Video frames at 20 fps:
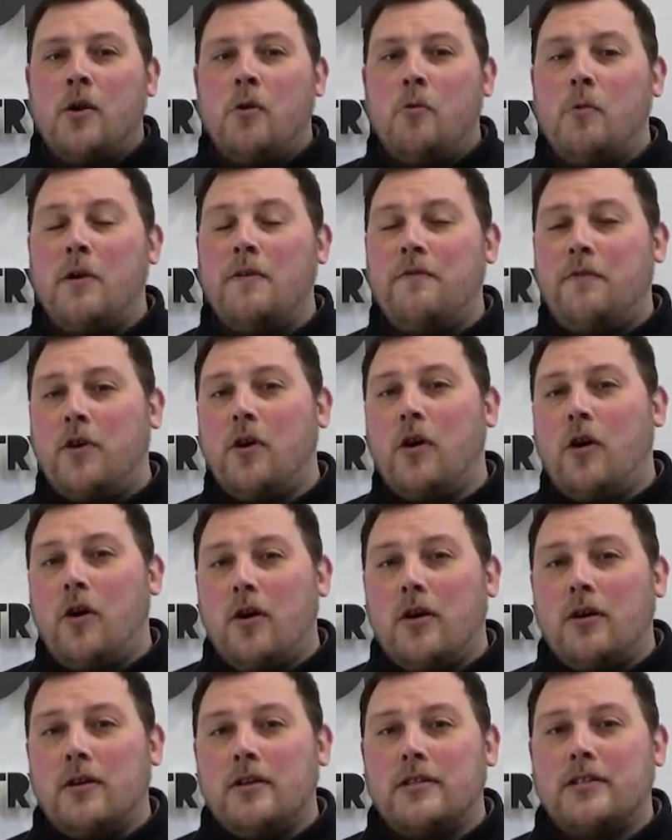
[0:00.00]
We've
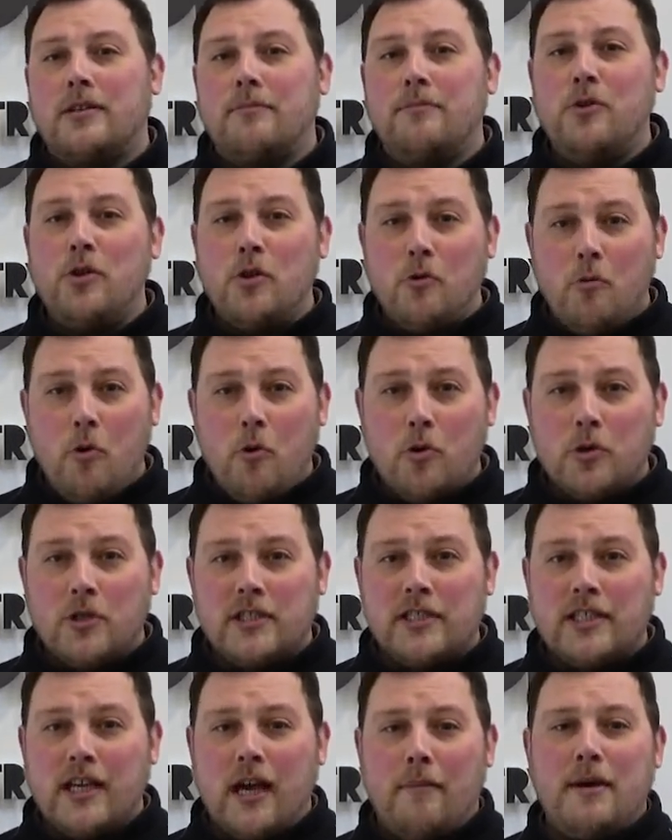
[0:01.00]
got some new
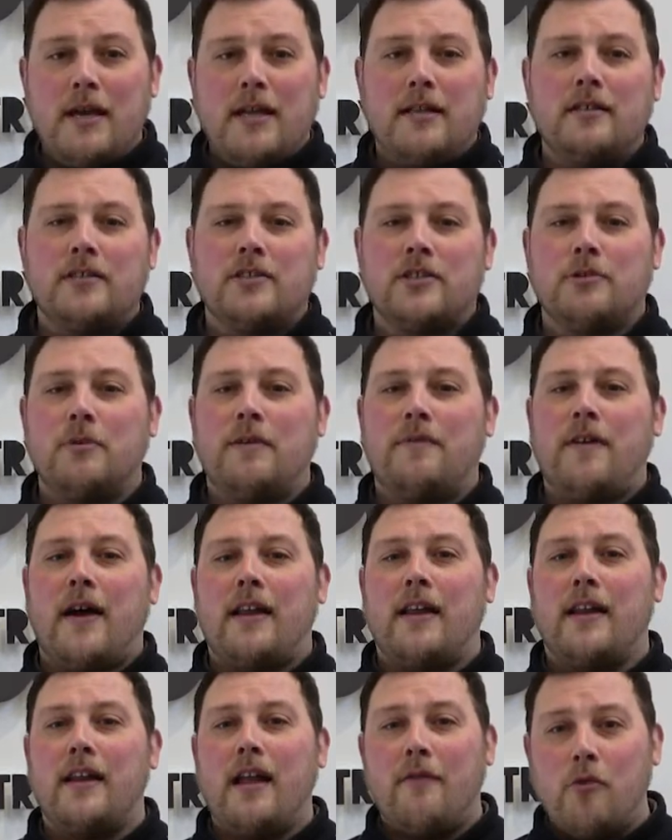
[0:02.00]
orders come in. So we've
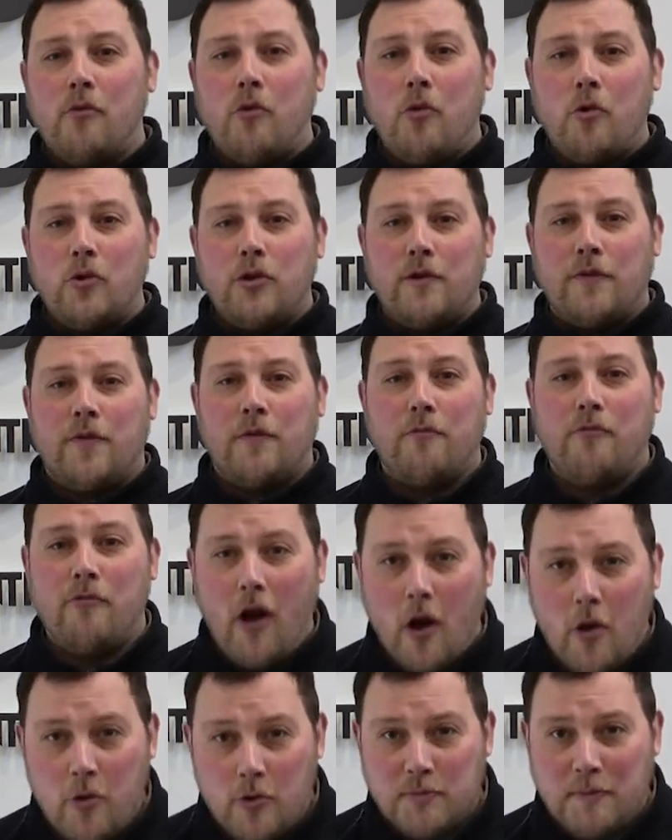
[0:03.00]
had another order from
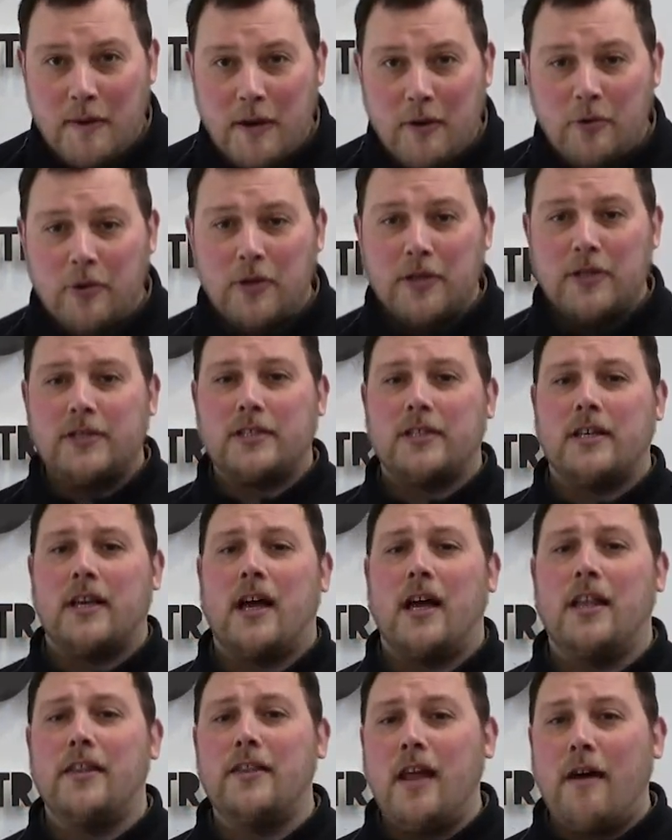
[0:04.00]
Rose Builders,
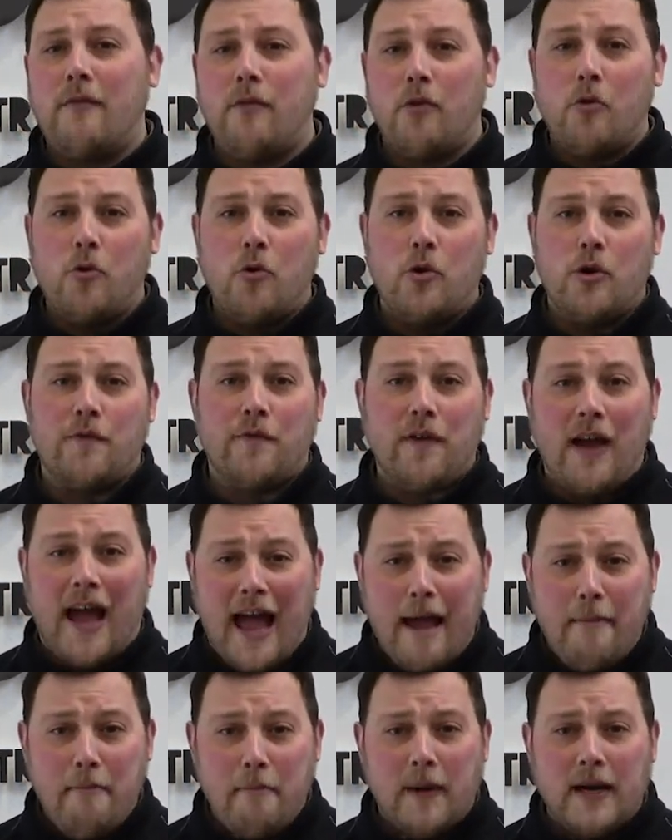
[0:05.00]
another order for
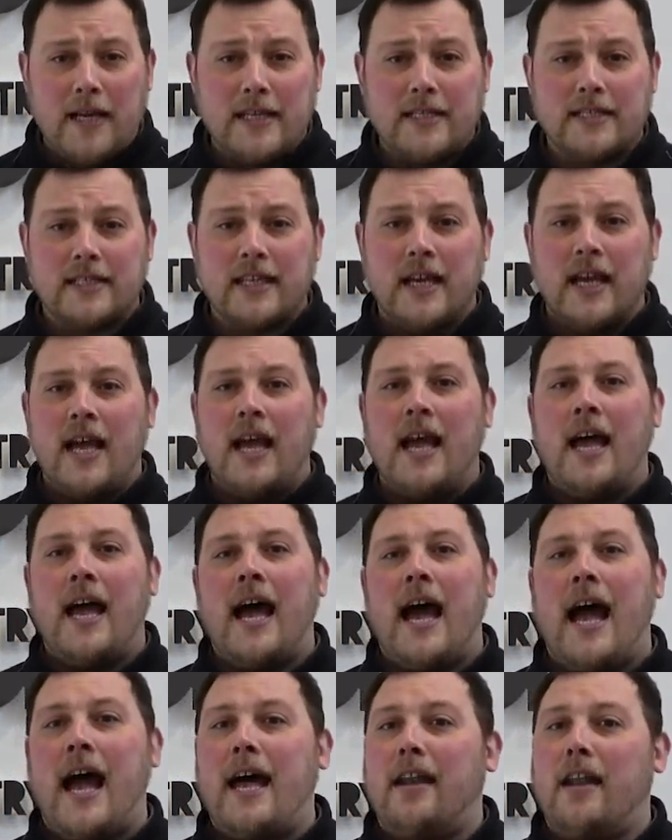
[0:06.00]
Amplis,
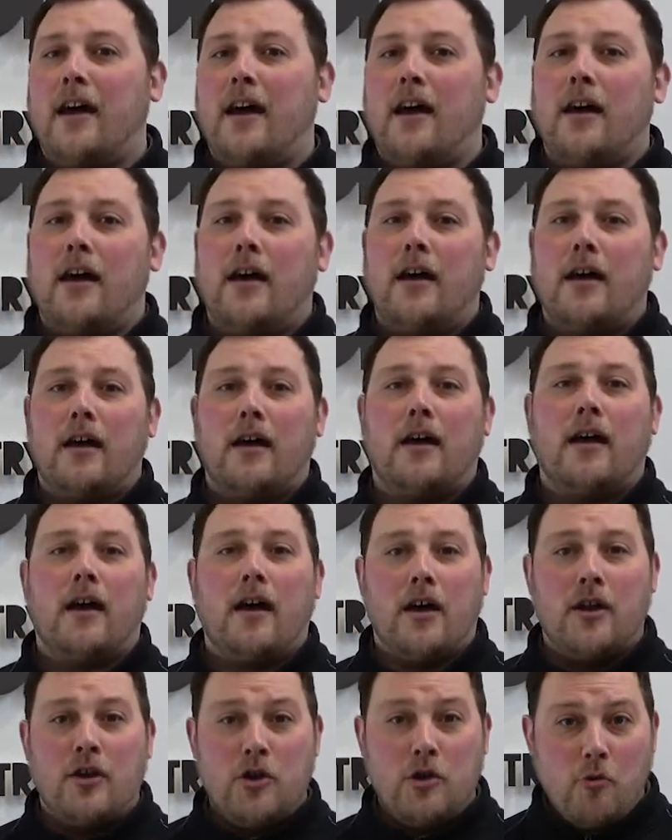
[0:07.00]
and
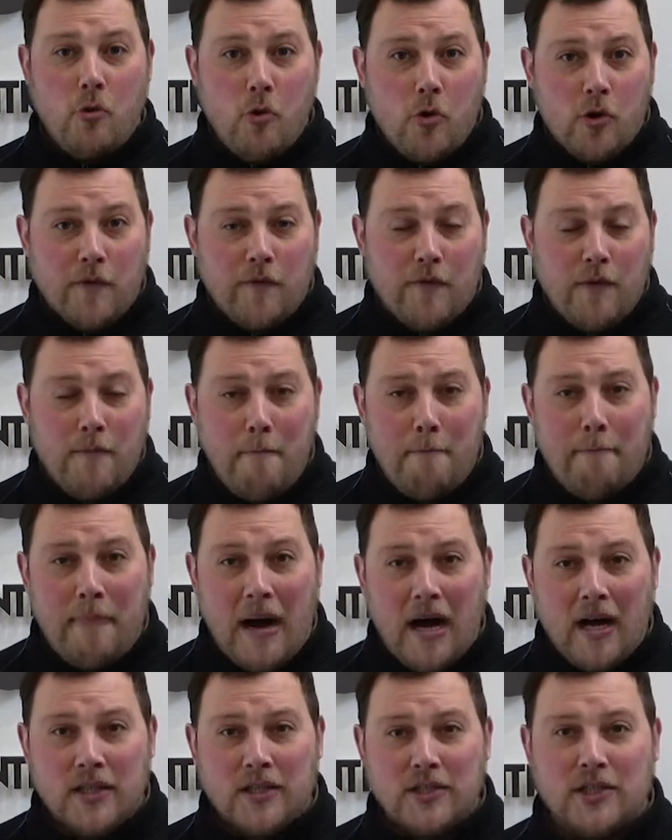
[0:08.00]
a new order from
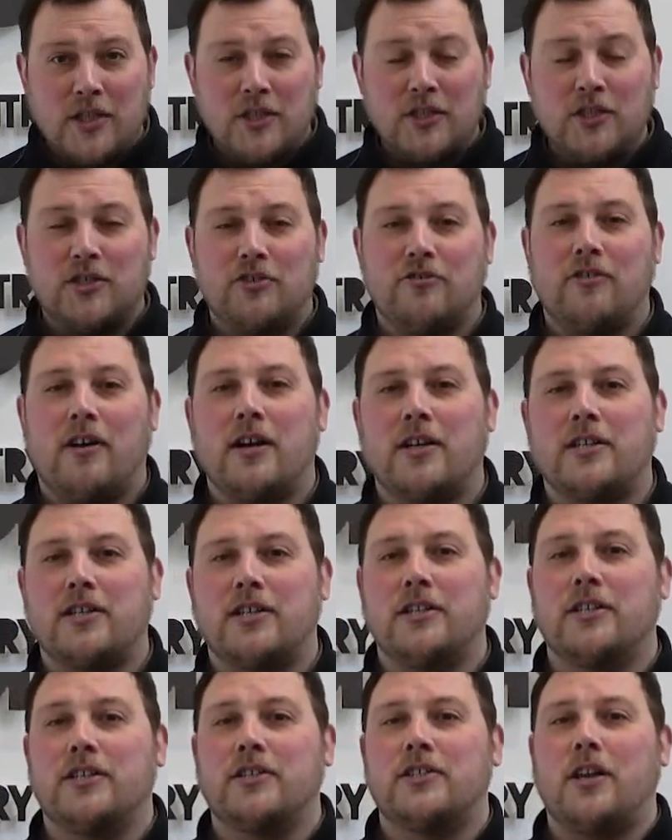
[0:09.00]
Barnes
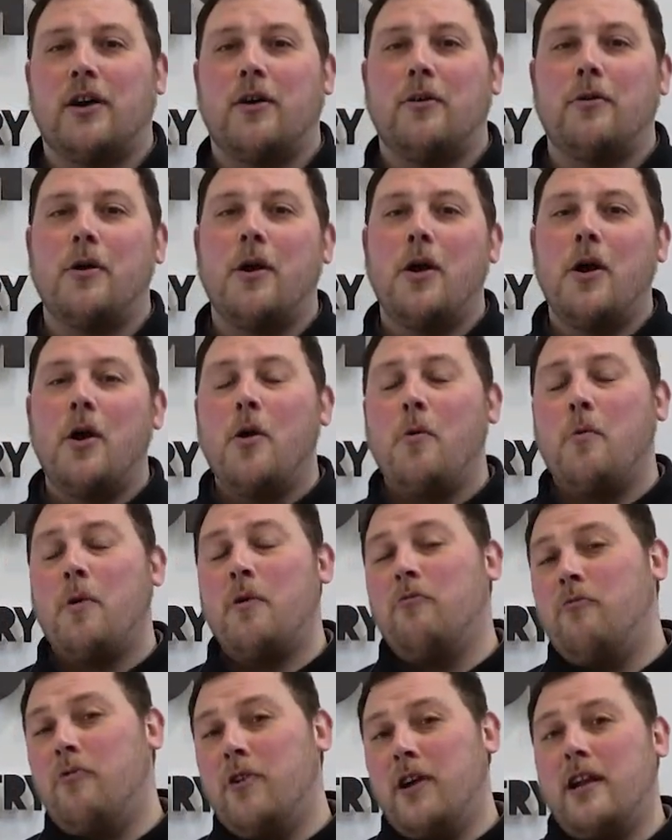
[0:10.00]
Construction. So we're
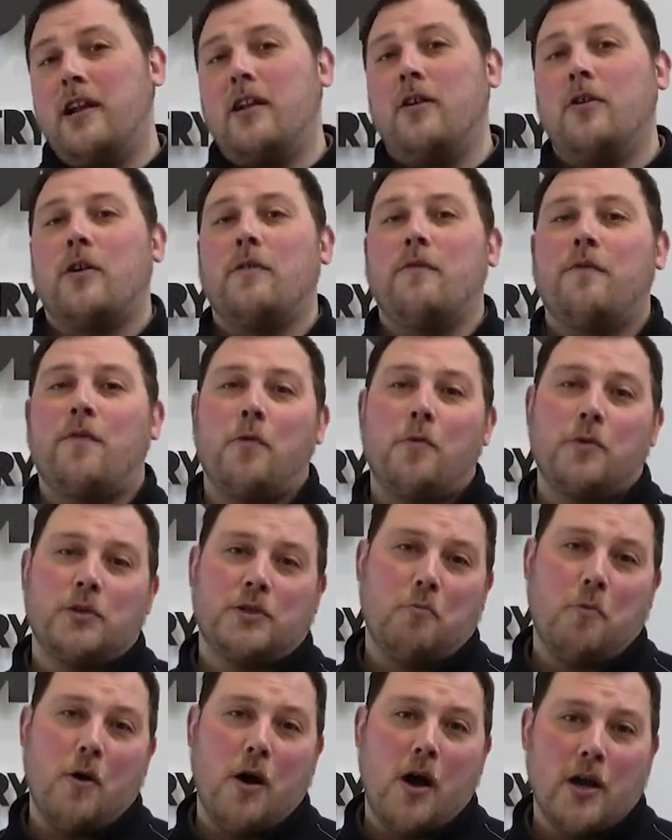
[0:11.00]
really looking forward
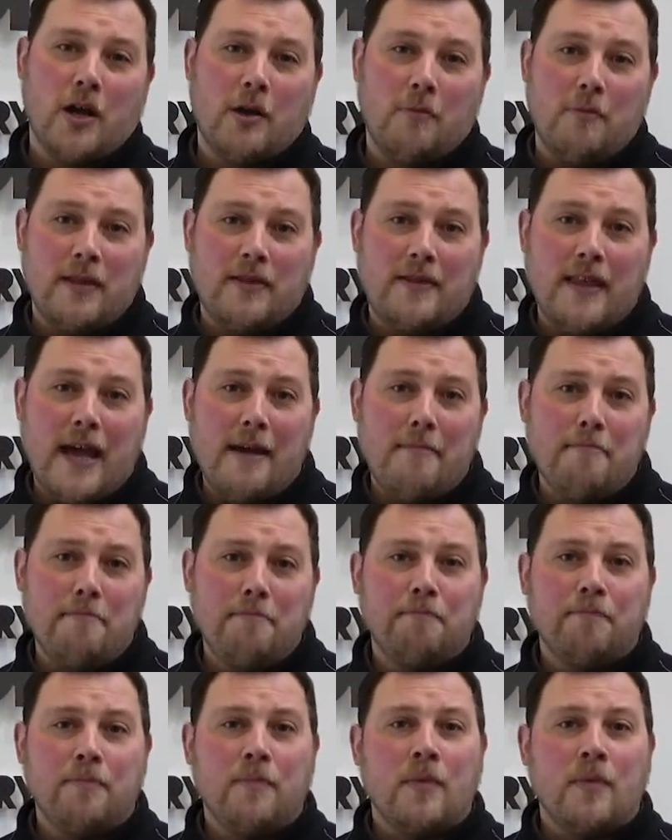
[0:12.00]
to working with them.